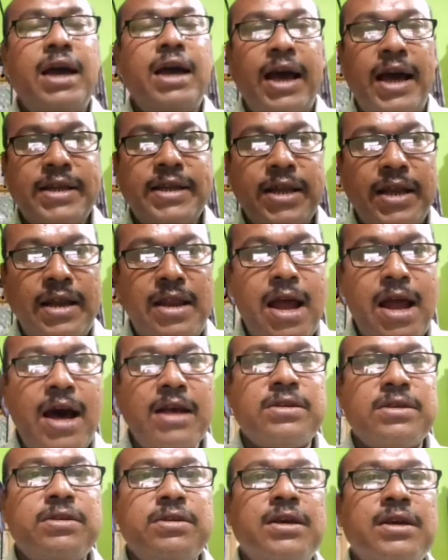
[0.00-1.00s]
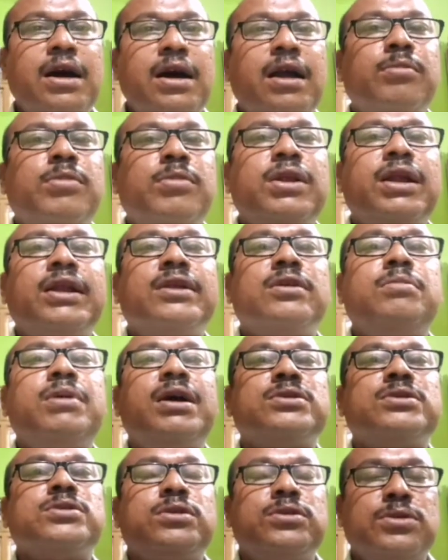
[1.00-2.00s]
At the last the carbon atom
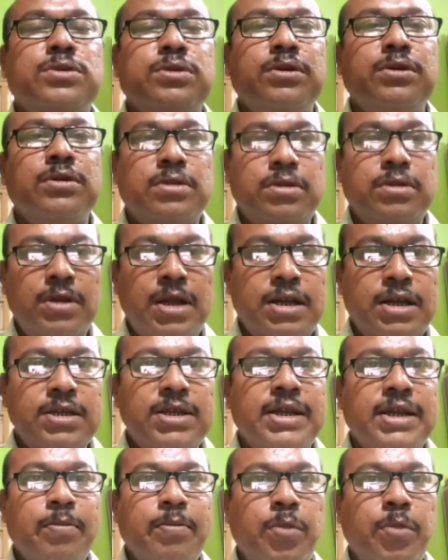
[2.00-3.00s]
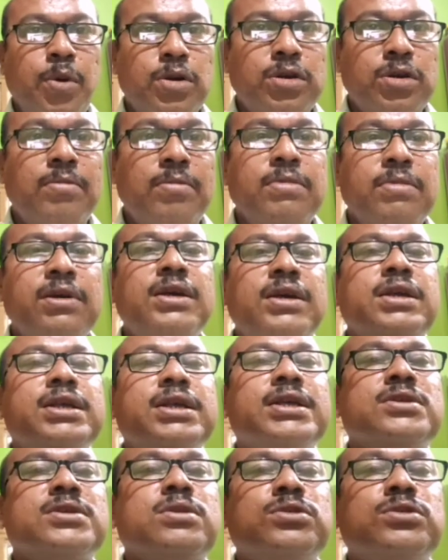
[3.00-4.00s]
has also, that is at the bottom it
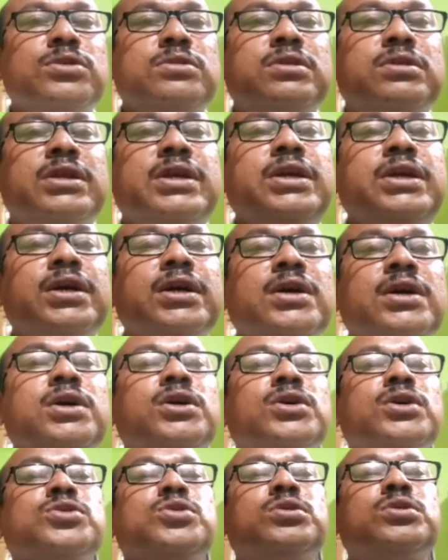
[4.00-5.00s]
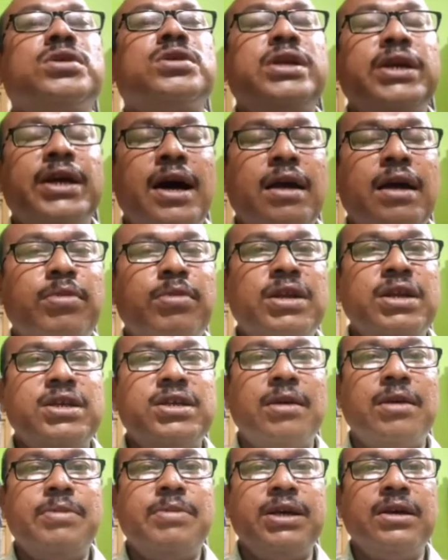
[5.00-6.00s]
is also 3. So 3 carbon is
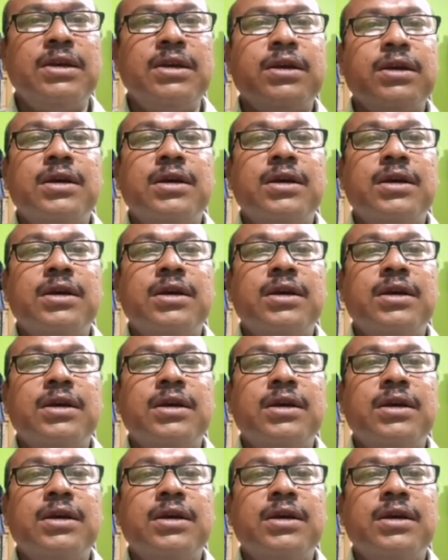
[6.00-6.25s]
having